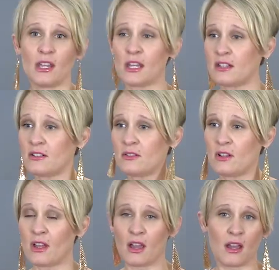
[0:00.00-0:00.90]
in
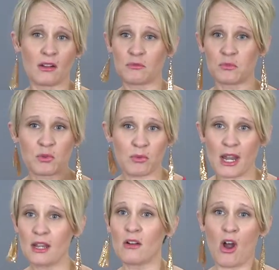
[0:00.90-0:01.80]
a
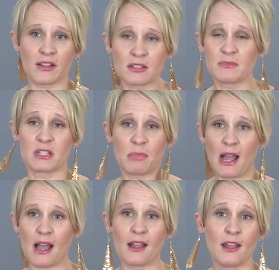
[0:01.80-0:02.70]
great, awesome
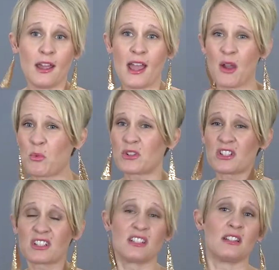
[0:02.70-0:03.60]
spa, and we're
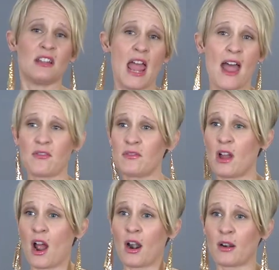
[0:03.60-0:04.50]
just gonna have
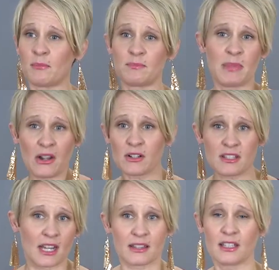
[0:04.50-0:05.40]
our parents
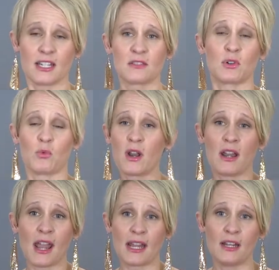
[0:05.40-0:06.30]
take the kids for one
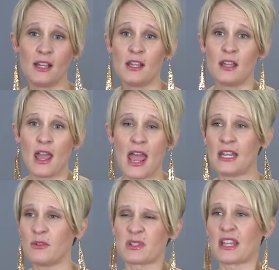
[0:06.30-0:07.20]
night. And
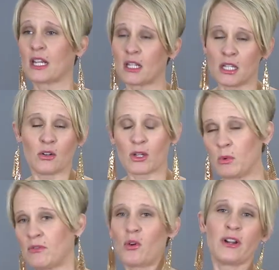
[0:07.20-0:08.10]
he was like, can
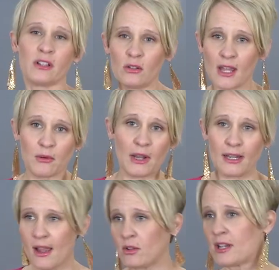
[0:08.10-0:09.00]
we afford to do that right
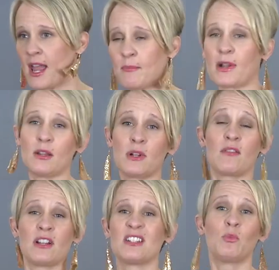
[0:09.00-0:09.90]
now? Time, money,
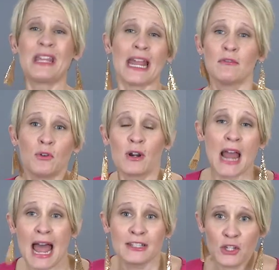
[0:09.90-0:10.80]
whatever. I said, we can't afford
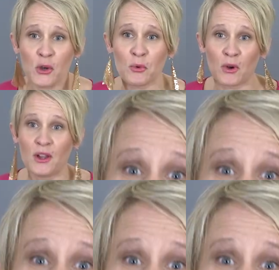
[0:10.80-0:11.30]
not to.